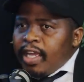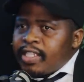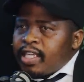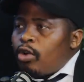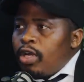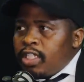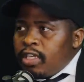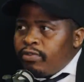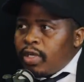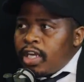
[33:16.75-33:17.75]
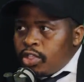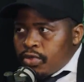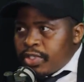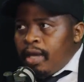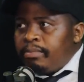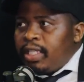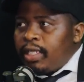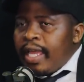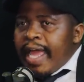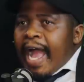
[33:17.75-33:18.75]
as a collective, we can do
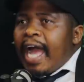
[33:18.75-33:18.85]
something